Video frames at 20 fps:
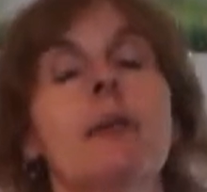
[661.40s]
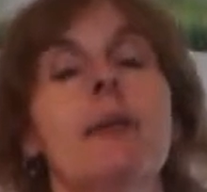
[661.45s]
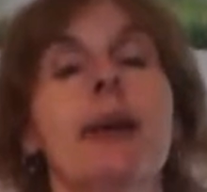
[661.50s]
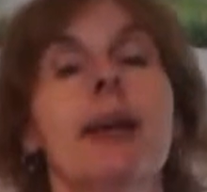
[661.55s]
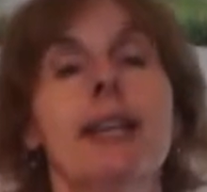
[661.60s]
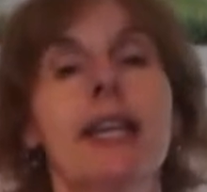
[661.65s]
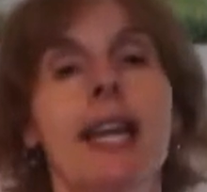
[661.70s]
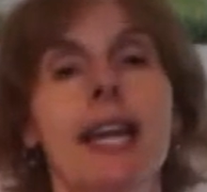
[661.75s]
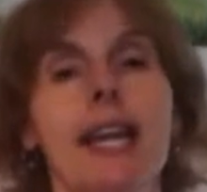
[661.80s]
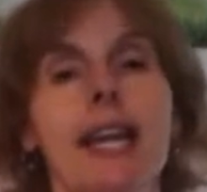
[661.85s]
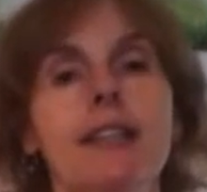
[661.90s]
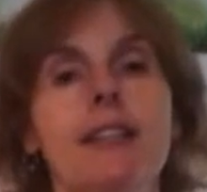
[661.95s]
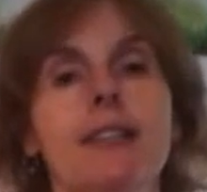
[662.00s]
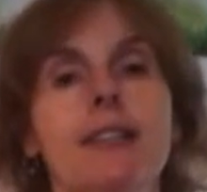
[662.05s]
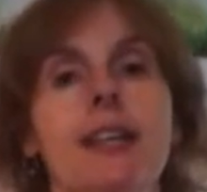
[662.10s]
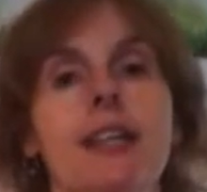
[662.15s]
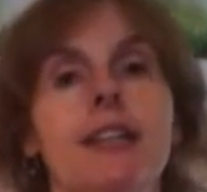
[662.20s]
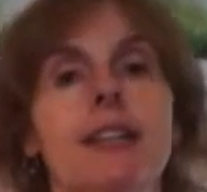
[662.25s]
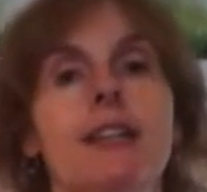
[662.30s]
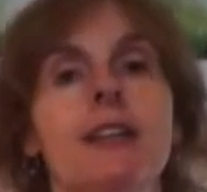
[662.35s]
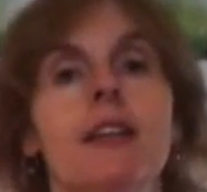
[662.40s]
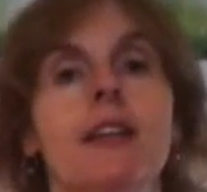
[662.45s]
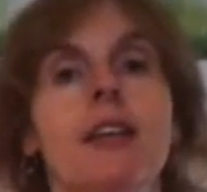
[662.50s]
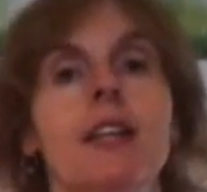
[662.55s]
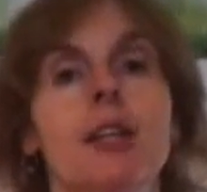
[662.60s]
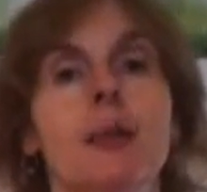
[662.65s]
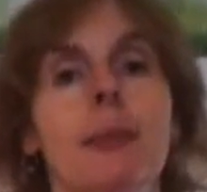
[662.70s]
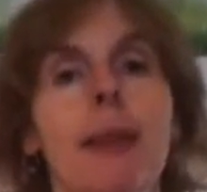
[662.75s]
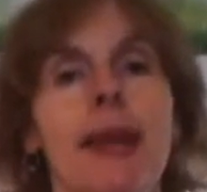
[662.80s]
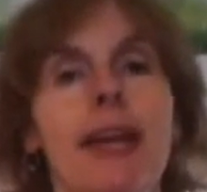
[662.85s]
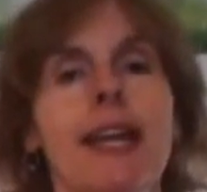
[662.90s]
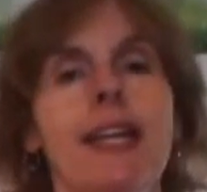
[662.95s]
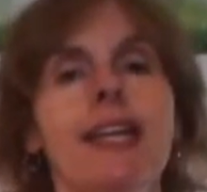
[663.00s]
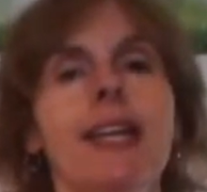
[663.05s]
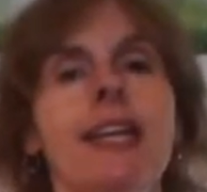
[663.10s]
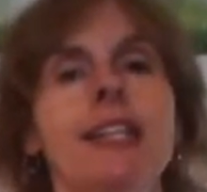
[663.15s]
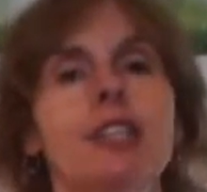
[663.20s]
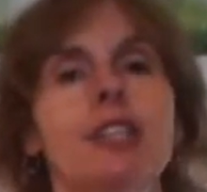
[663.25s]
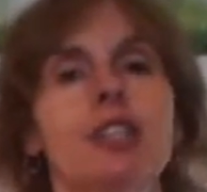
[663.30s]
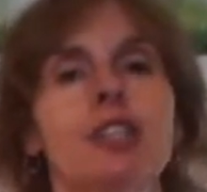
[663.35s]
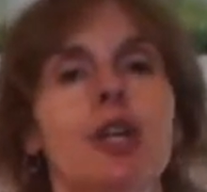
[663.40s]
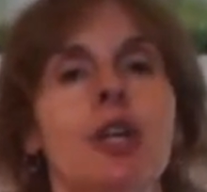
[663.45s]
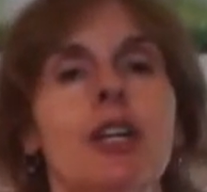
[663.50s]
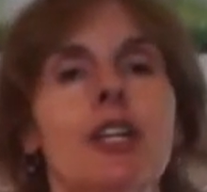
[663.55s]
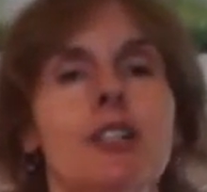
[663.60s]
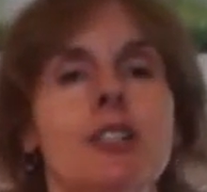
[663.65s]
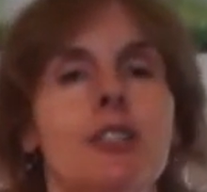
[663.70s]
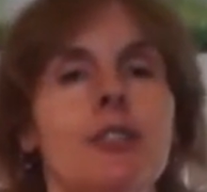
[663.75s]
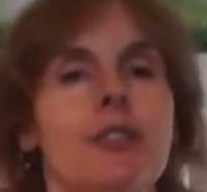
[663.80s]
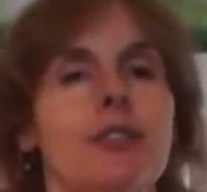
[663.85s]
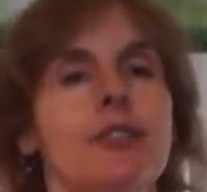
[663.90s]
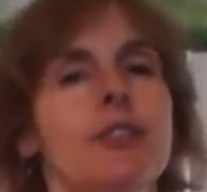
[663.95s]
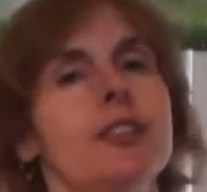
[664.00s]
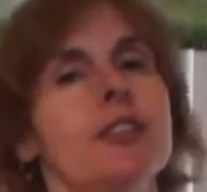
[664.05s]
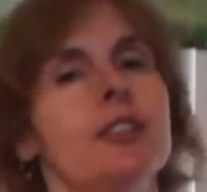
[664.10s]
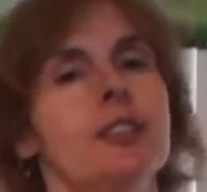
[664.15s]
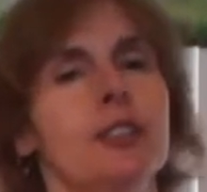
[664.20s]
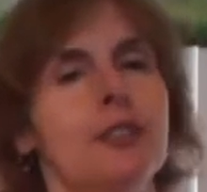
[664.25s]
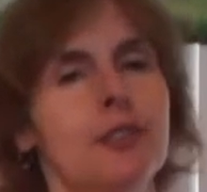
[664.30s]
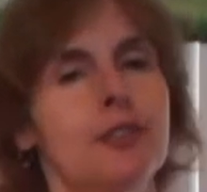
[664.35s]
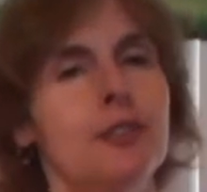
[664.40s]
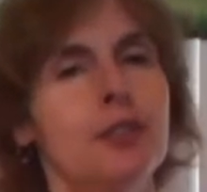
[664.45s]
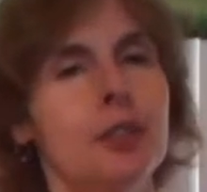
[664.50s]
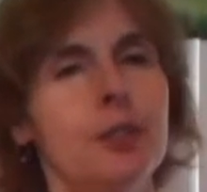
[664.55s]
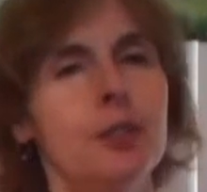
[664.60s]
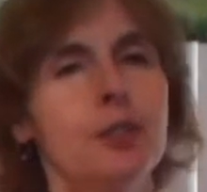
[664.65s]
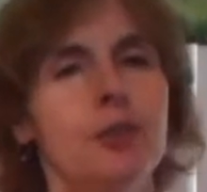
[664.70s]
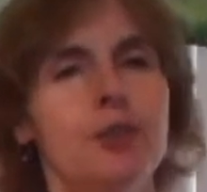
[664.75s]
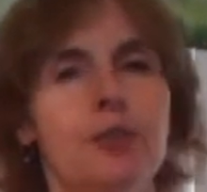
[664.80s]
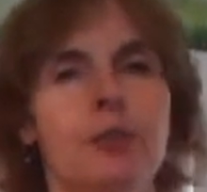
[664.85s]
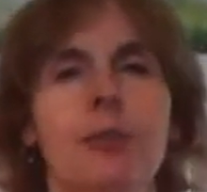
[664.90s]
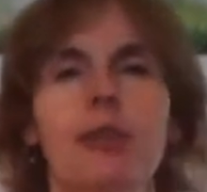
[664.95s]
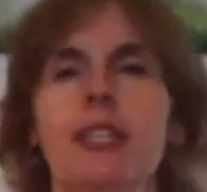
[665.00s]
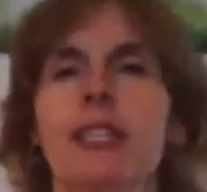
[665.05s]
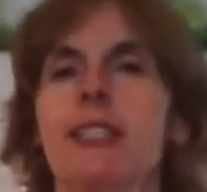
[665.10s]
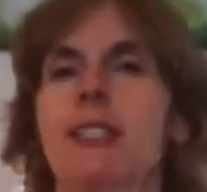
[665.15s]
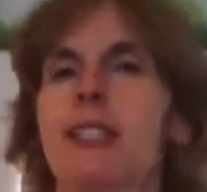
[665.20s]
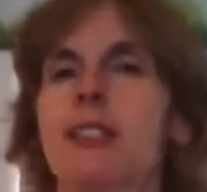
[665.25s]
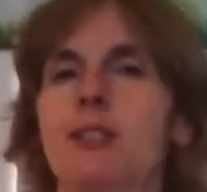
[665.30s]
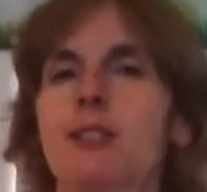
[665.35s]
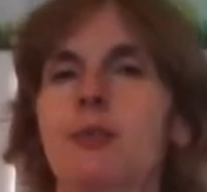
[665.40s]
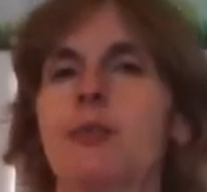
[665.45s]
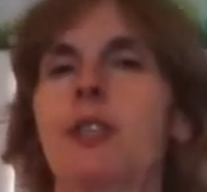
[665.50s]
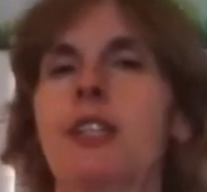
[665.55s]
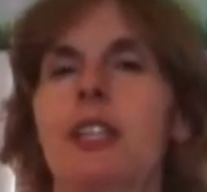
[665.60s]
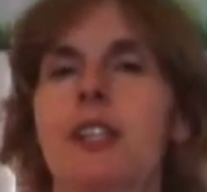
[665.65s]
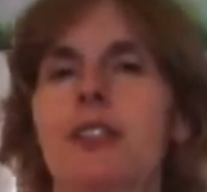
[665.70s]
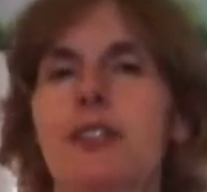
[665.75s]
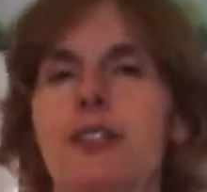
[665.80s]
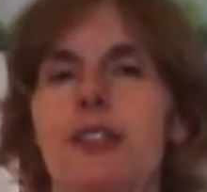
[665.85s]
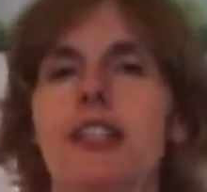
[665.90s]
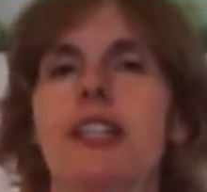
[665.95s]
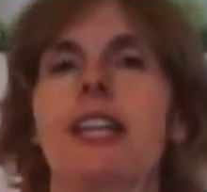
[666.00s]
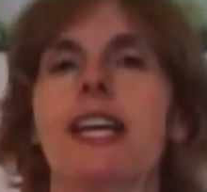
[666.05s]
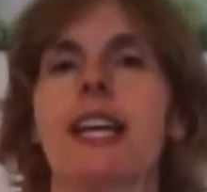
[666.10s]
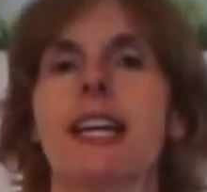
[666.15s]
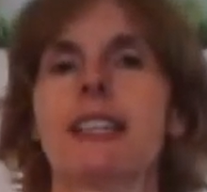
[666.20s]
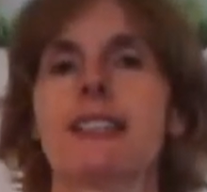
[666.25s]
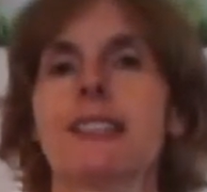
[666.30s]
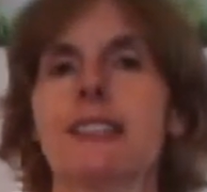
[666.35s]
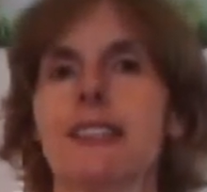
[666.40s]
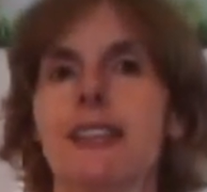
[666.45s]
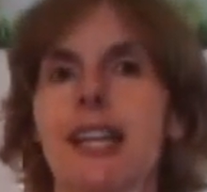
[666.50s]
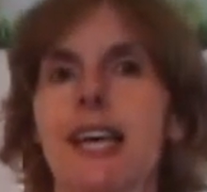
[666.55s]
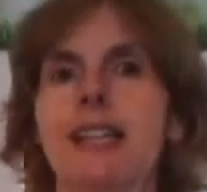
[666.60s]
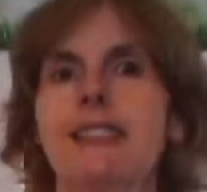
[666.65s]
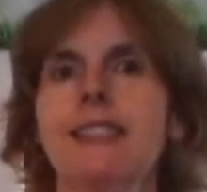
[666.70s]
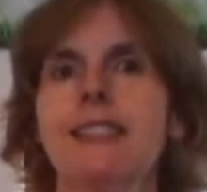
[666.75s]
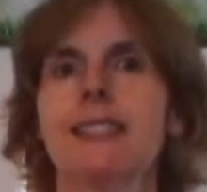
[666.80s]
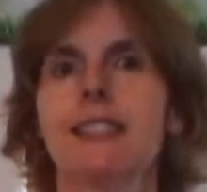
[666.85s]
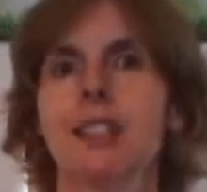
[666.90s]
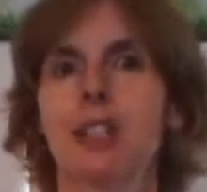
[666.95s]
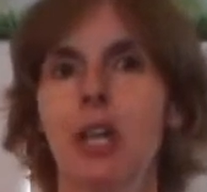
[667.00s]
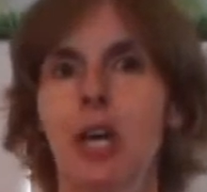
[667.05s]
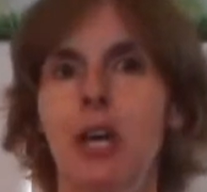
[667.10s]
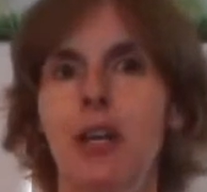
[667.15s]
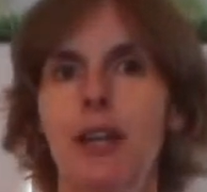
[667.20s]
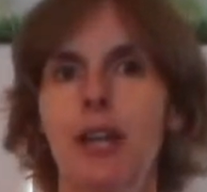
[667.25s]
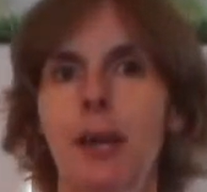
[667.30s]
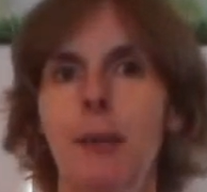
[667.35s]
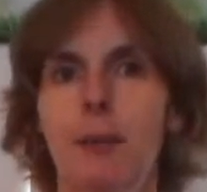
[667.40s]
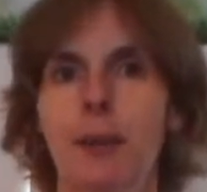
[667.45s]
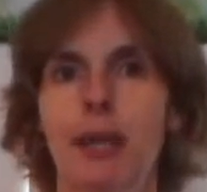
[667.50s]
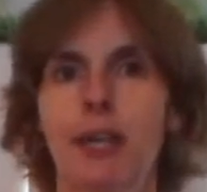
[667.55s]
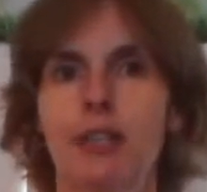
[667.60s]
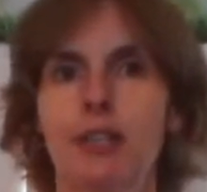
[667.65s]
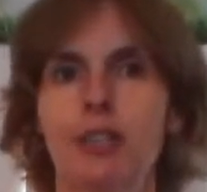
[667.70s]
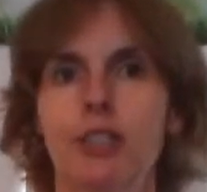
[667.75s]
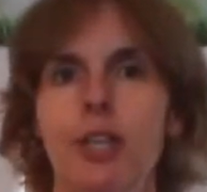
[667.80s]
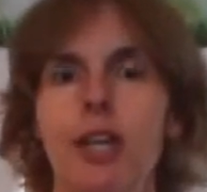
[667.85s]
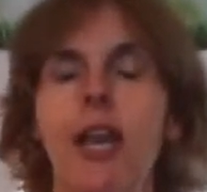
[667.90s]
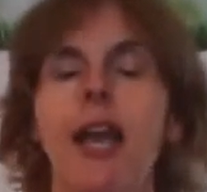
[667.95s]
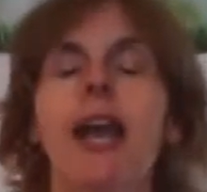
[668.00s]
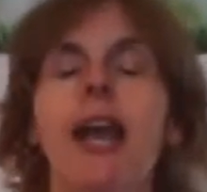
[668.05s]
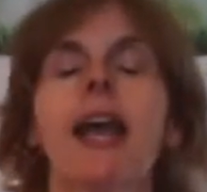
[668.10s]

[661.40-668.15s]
that by the end of it, the pain has started to feel diffused, but it doesn't really feel like it's lessened all that much.